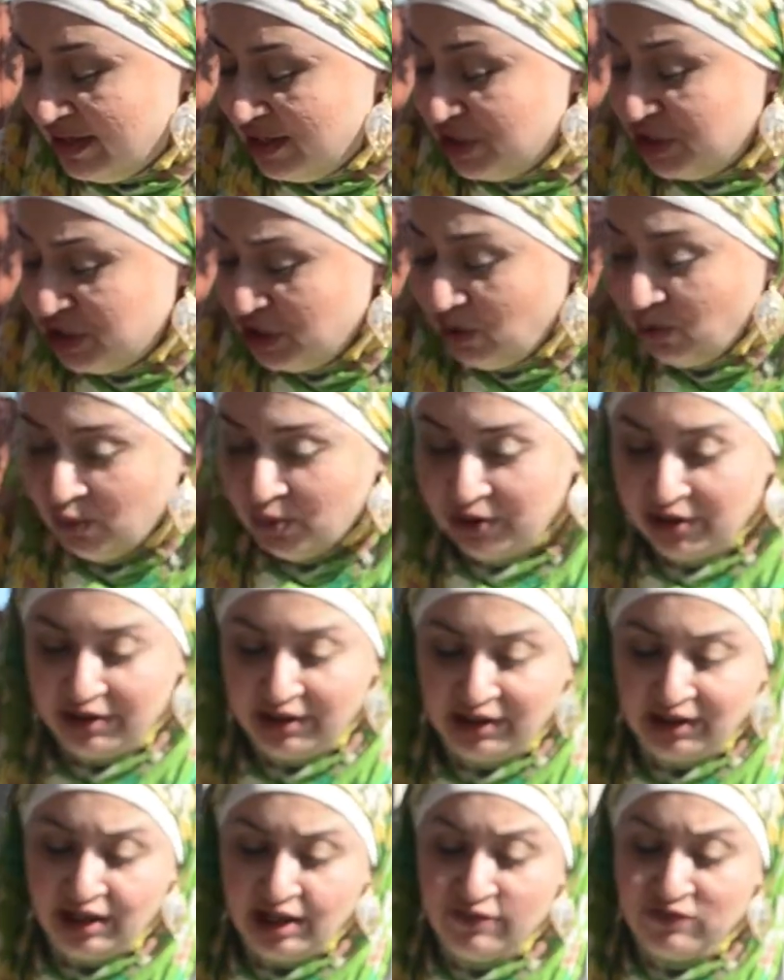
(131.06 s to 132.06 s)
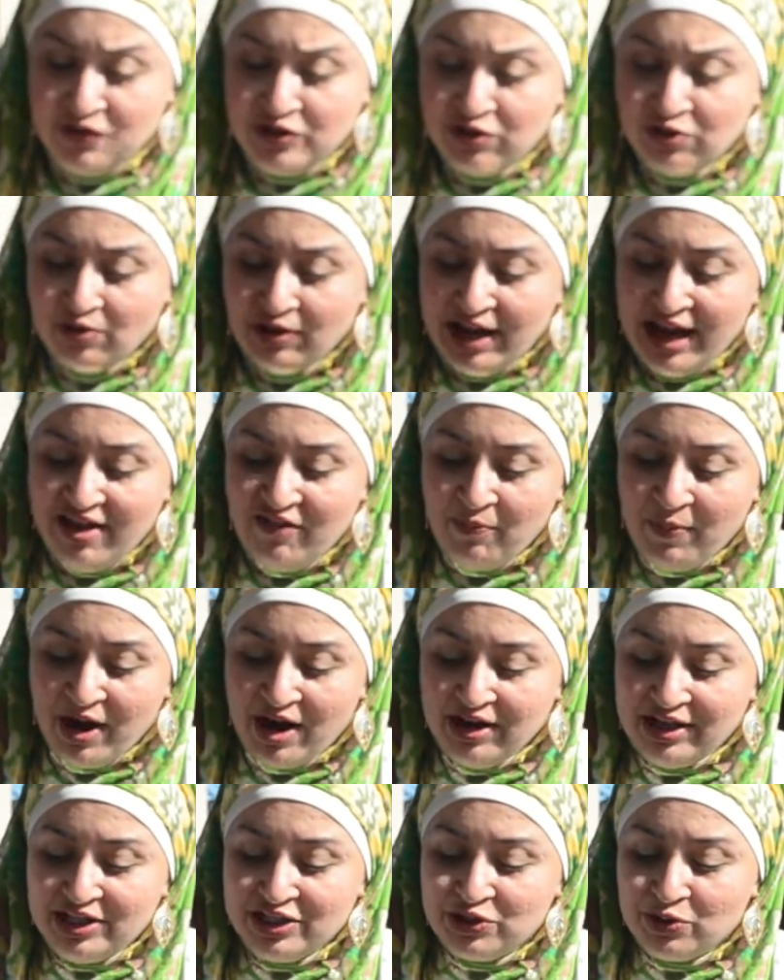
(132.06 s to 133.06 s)
Don't worry, if you don't have
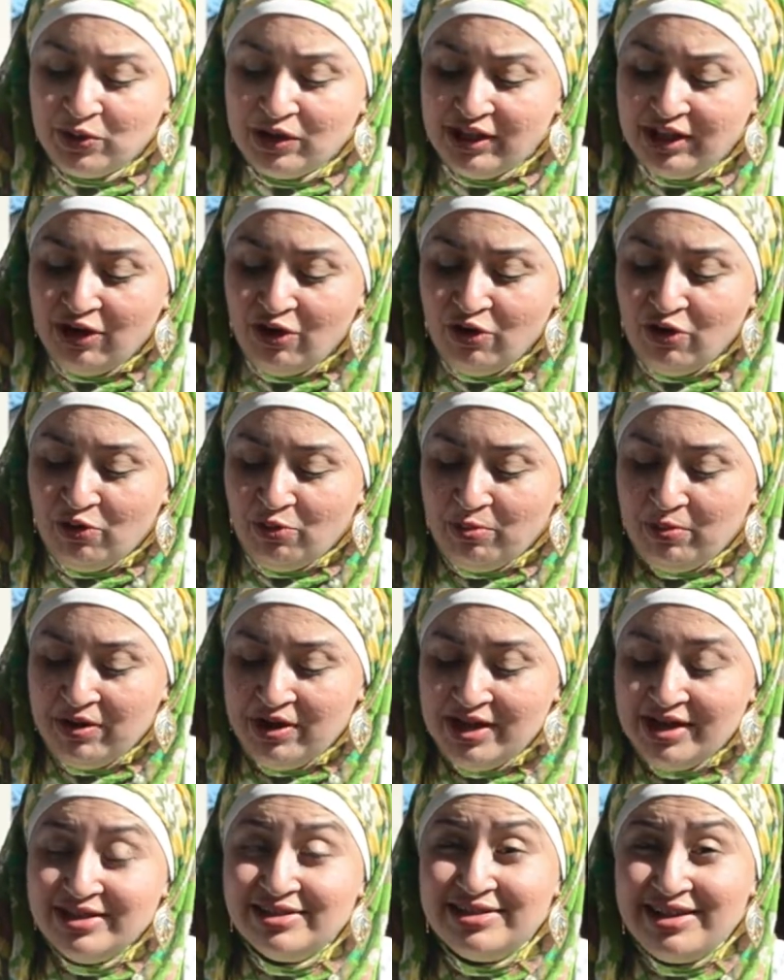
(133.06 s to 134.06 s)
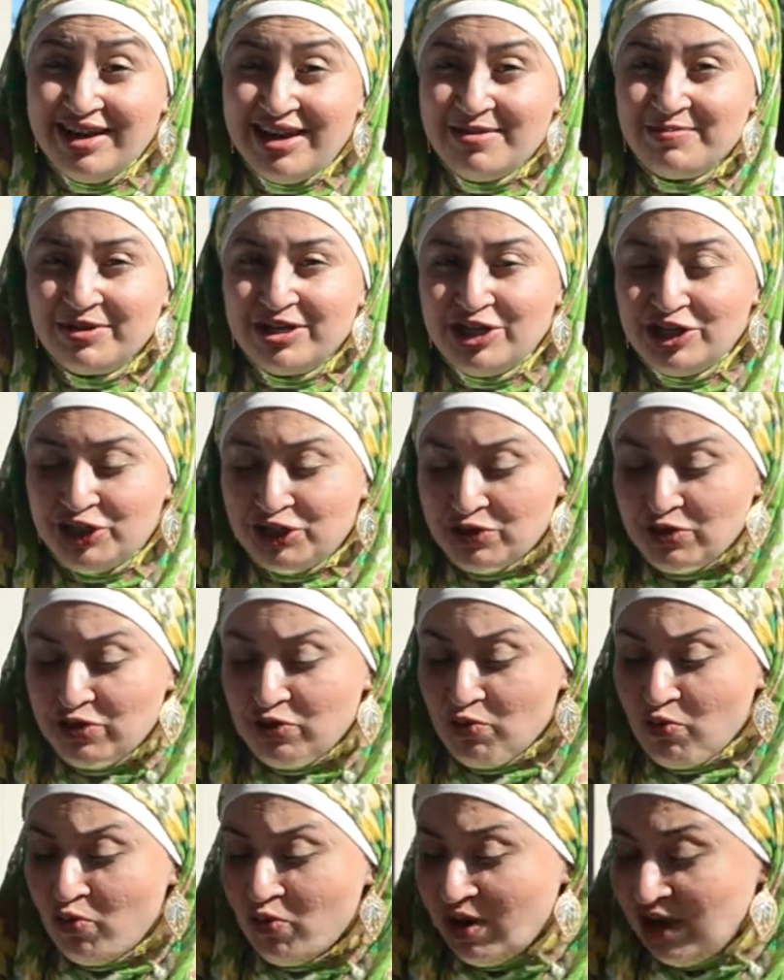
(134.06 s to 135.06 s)
potting soil at home, today I'm going to show
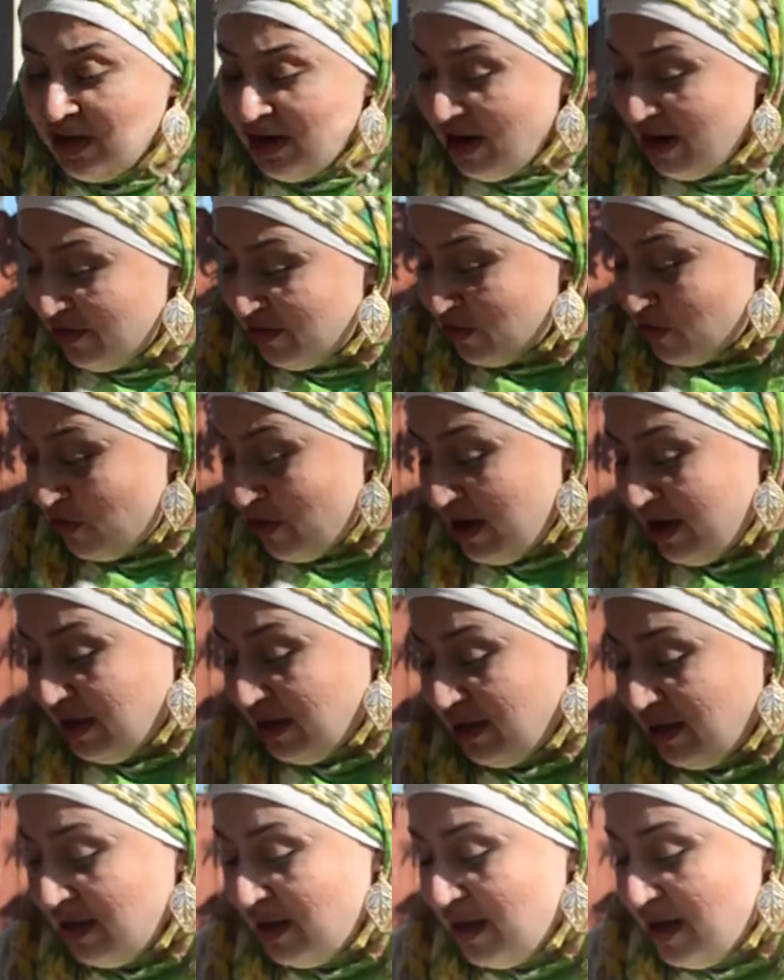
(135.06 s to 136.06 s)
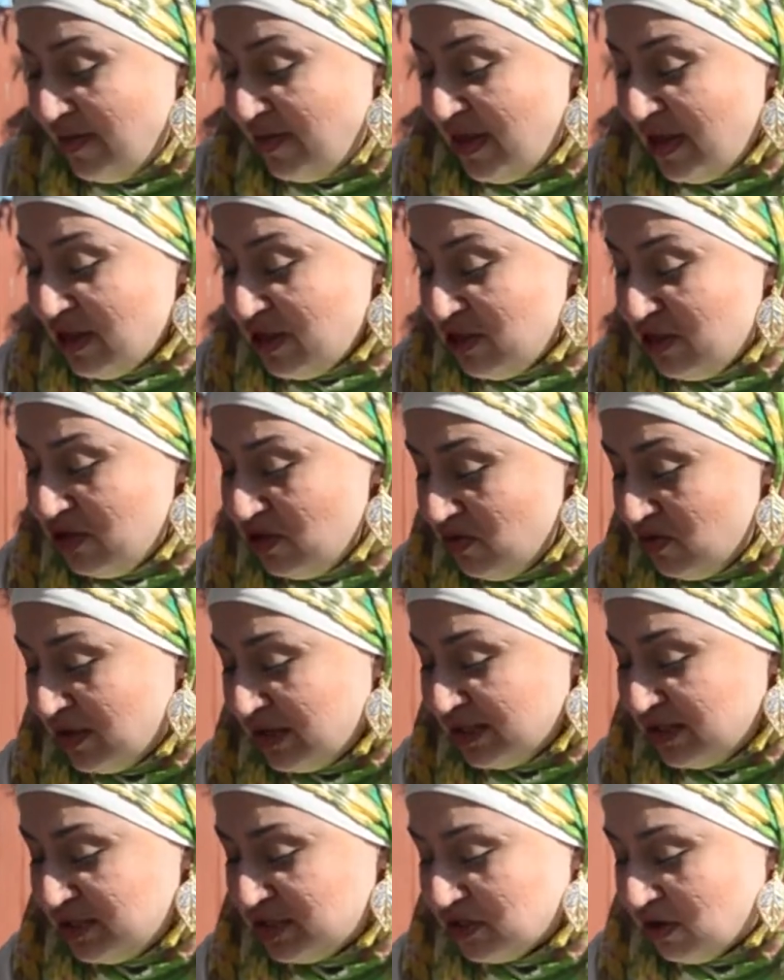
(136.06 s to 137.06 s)
you one other way that you
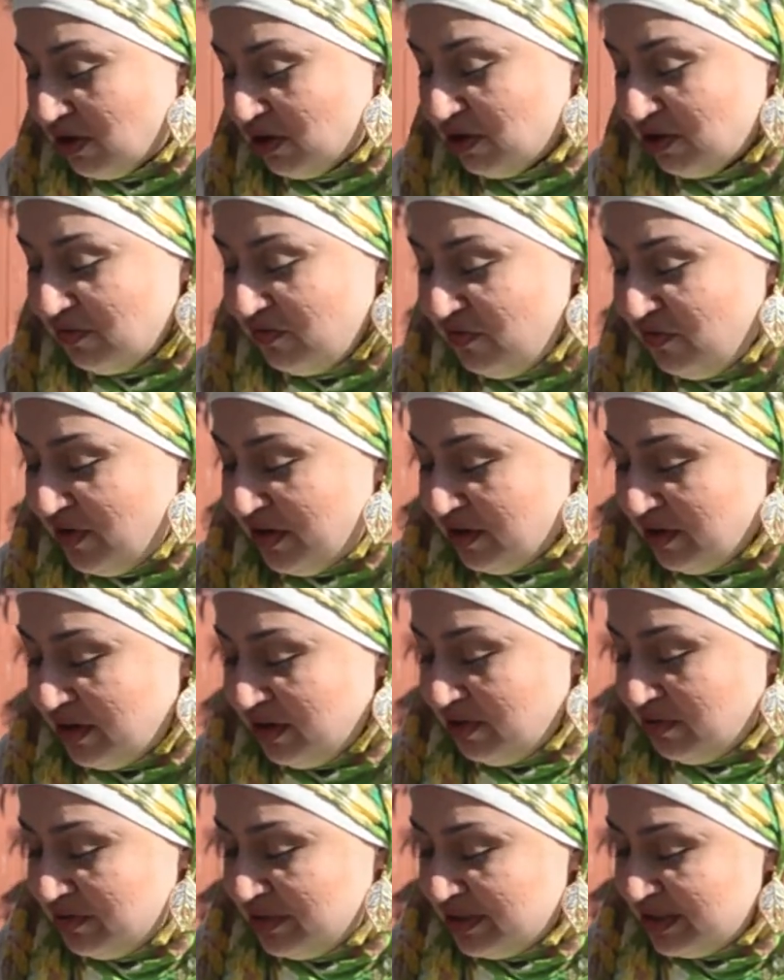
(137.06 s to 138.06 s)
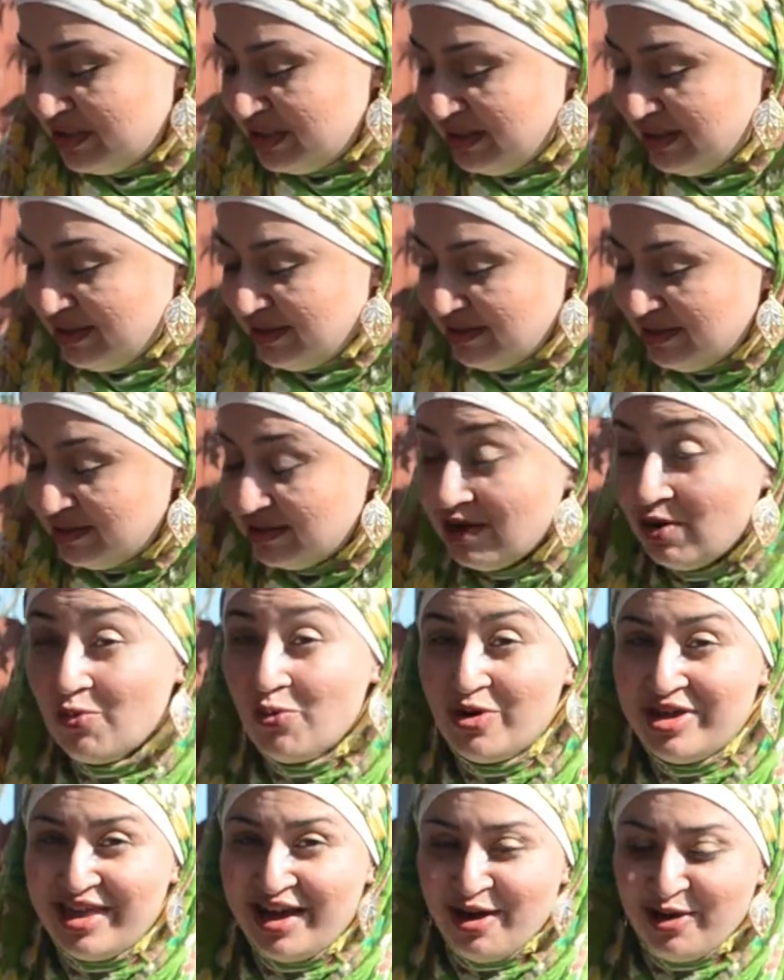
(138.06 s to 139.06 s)
can start your very own seeds
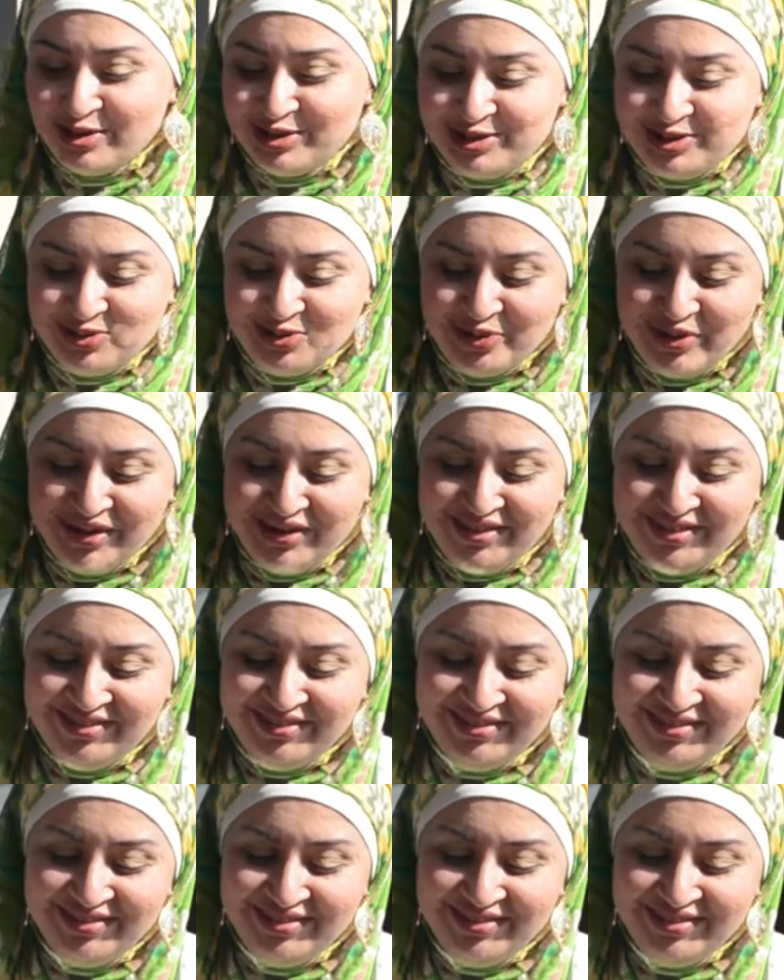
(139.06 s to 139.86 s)
without soil.